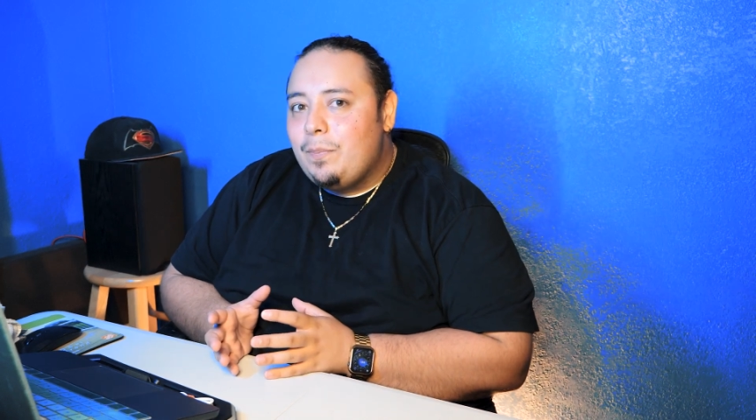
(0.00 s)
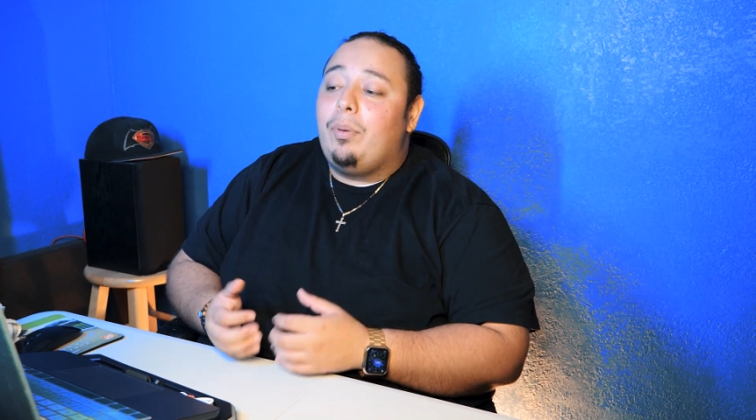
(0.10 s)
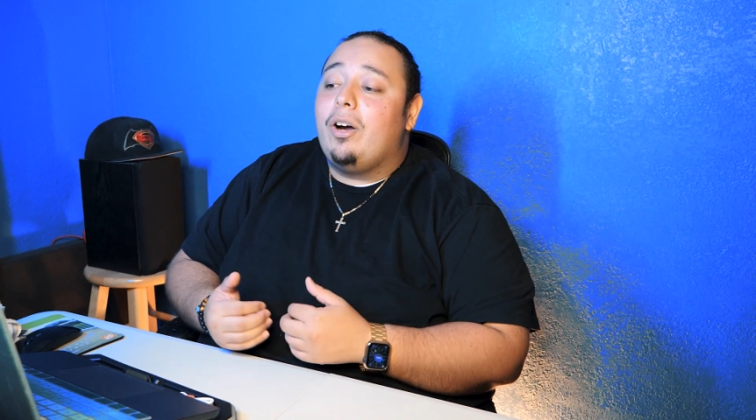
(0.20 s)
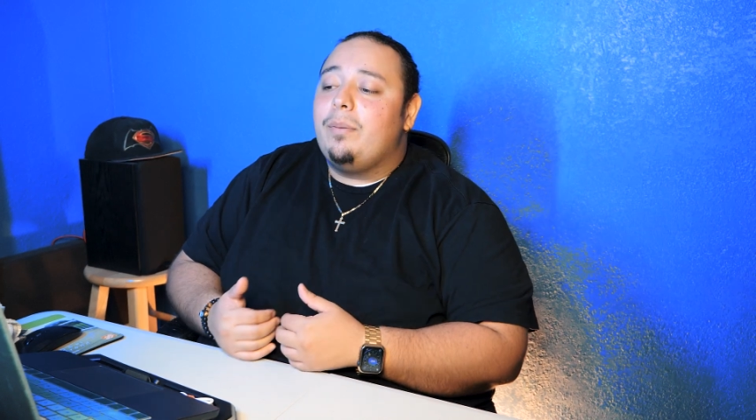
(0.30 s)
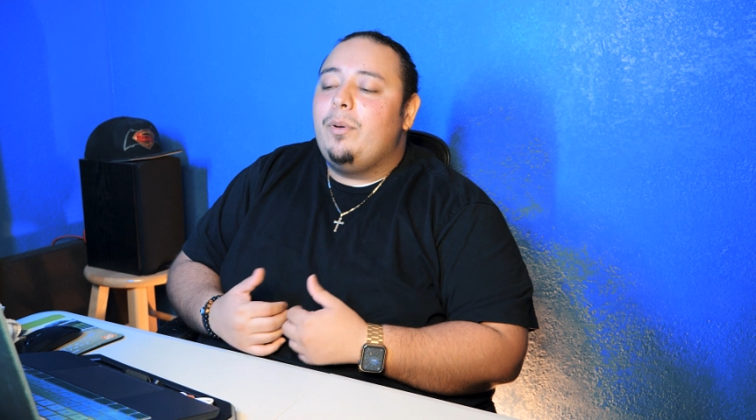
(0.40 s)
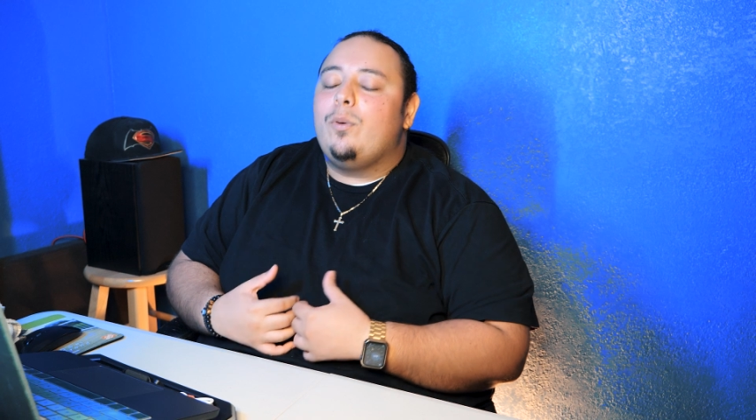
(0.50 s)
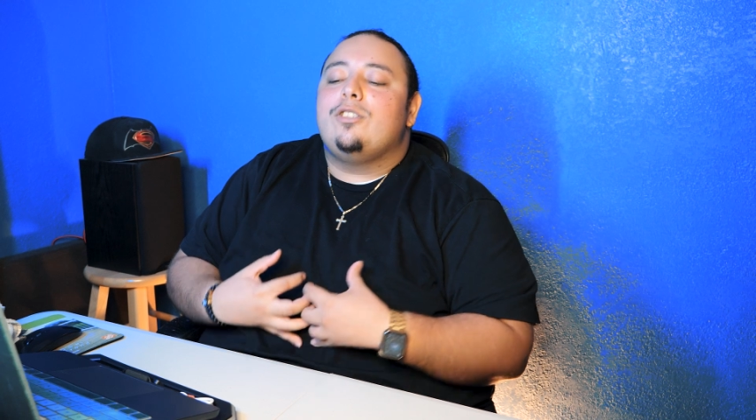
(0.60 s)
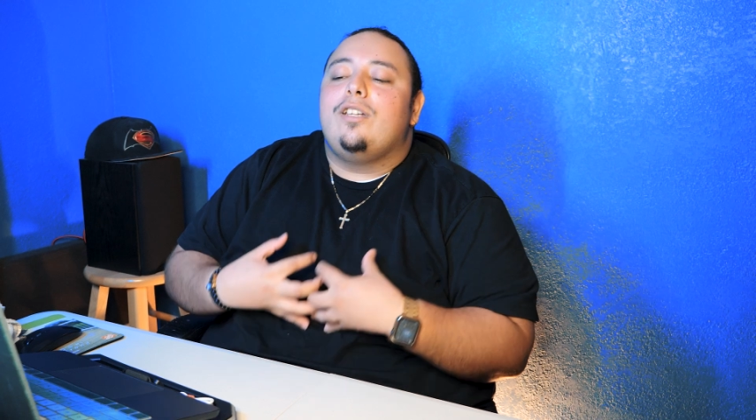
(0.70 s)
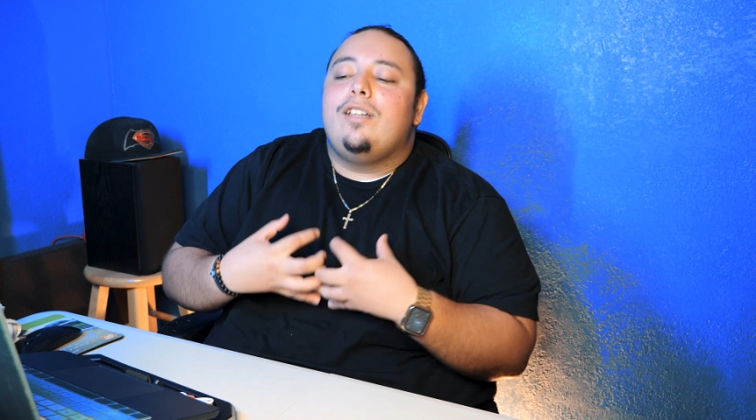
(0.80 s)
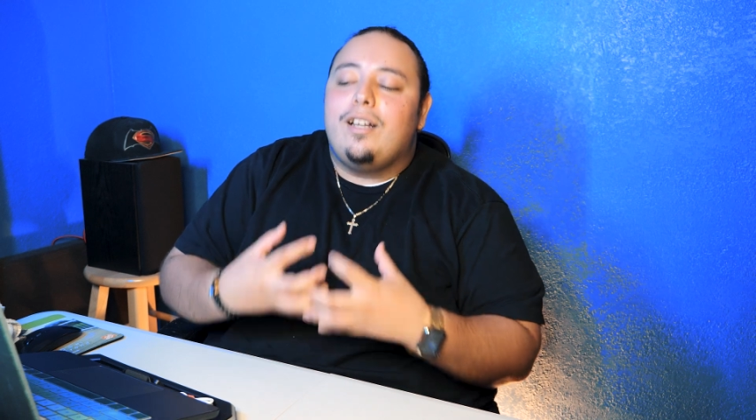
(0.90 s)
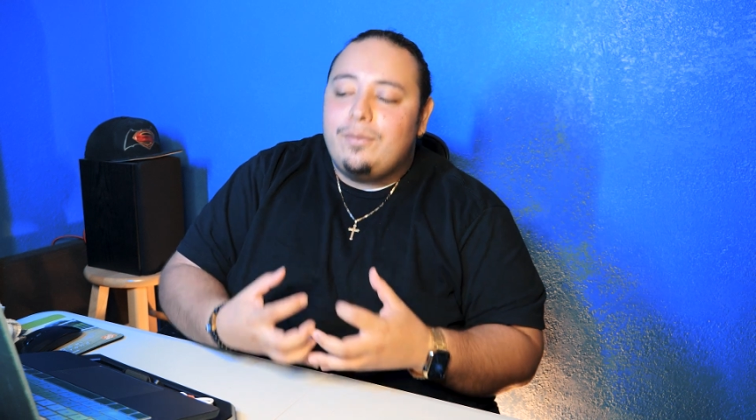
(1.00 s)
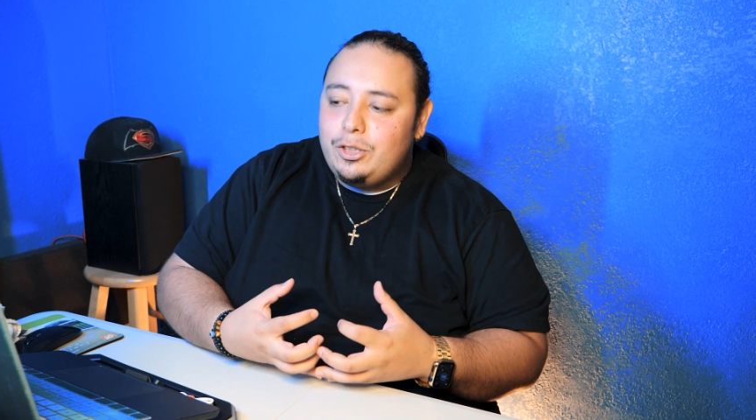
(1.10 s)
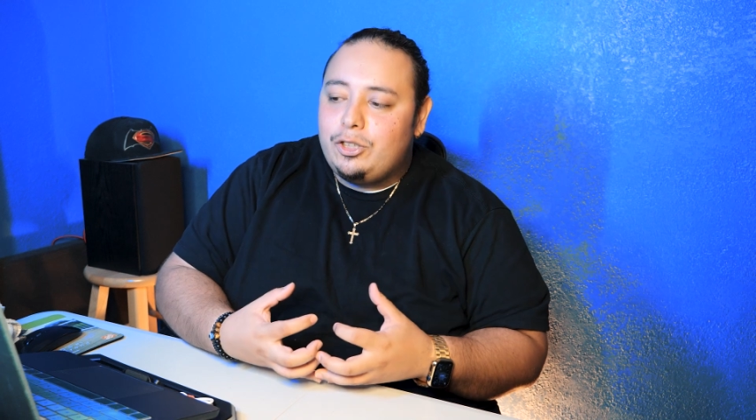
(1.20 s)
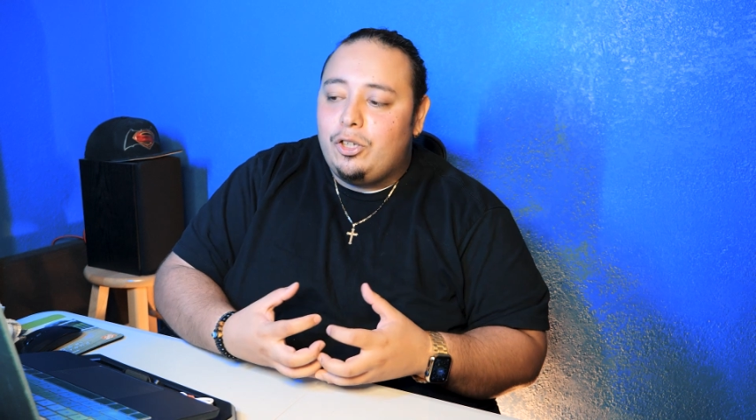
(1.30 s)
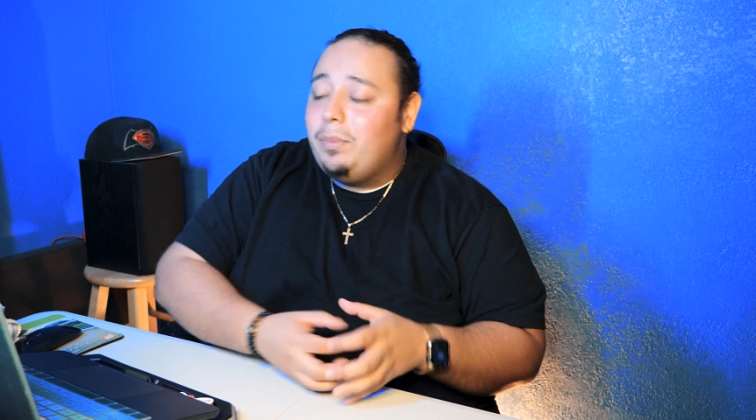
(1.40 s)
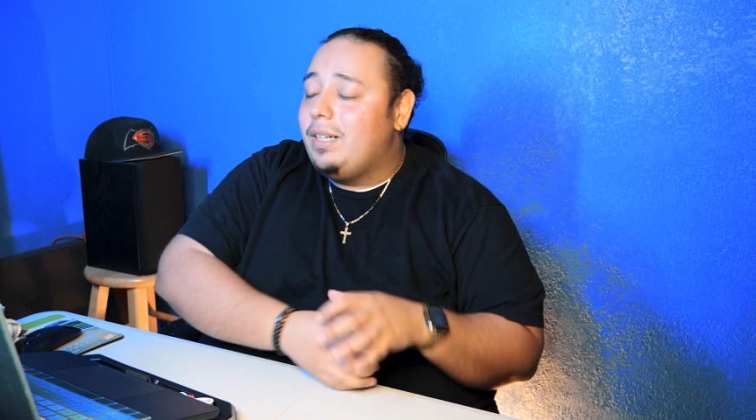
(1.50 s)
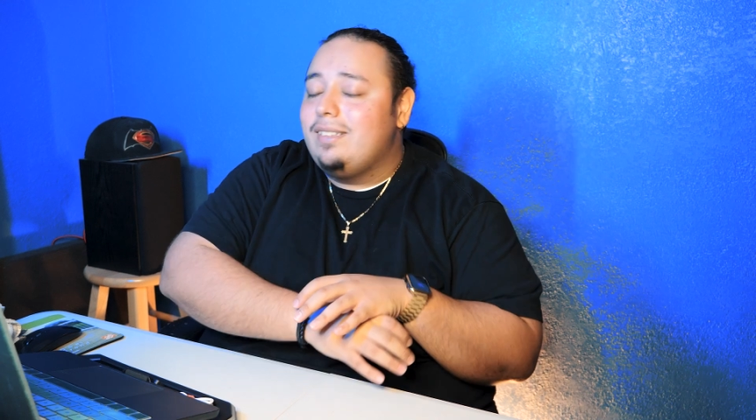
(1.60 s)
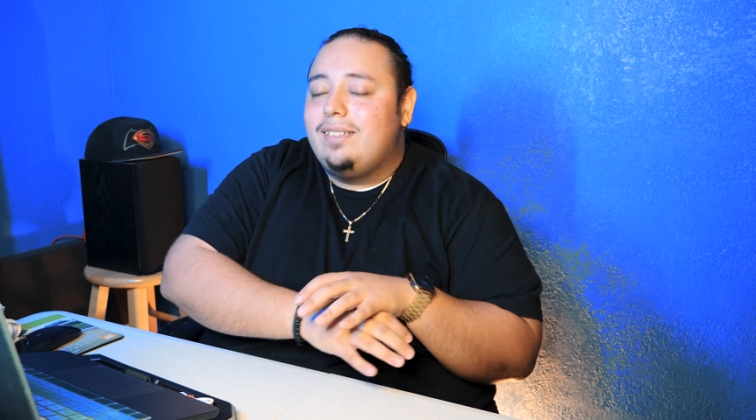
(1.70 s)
Part of me wants to love the show because